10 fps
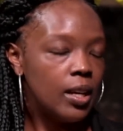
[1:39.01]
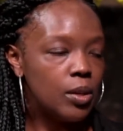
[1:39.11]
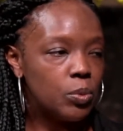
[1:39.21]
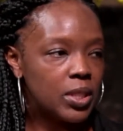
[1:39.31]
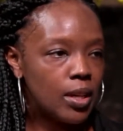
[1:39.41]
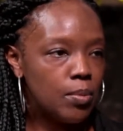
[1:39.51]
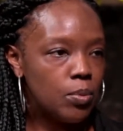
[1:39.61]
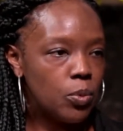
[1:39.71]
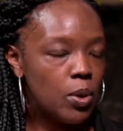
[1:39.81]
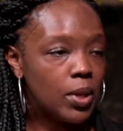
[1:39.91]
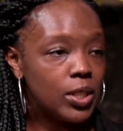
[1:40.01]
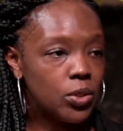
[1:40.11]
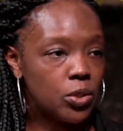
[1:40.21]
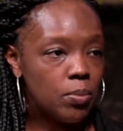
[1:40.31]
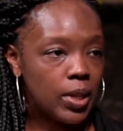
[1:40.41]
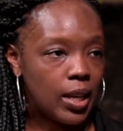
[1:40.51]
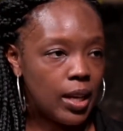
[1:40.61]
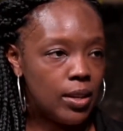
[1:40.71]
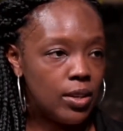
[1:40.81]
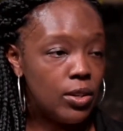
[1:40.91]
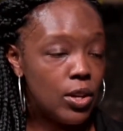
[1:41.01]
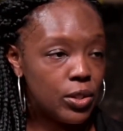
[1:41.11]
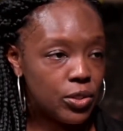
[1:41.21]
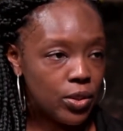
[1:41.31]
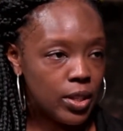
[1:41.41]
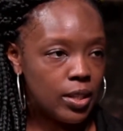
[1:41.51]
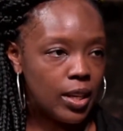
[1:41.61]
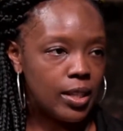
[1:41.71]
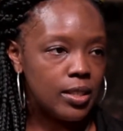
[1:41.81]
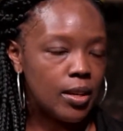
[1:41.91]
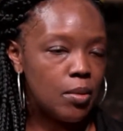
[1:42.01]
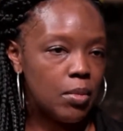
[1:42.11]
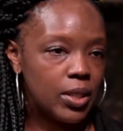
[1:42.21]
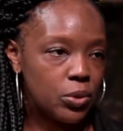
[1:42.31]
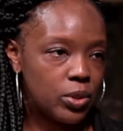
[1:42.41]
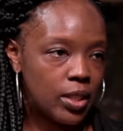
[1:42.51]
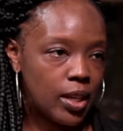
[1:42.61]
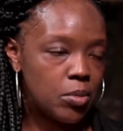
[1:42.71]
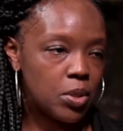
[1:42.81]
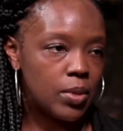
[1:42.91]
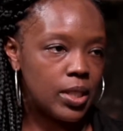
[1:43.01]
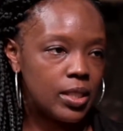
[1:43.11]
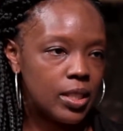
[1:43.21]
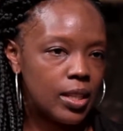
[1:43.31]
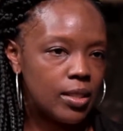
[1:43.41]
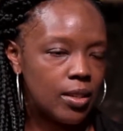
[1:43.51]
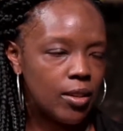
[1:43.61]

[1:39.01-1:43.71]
it was when my children began nursery, and my daughter came to me and said,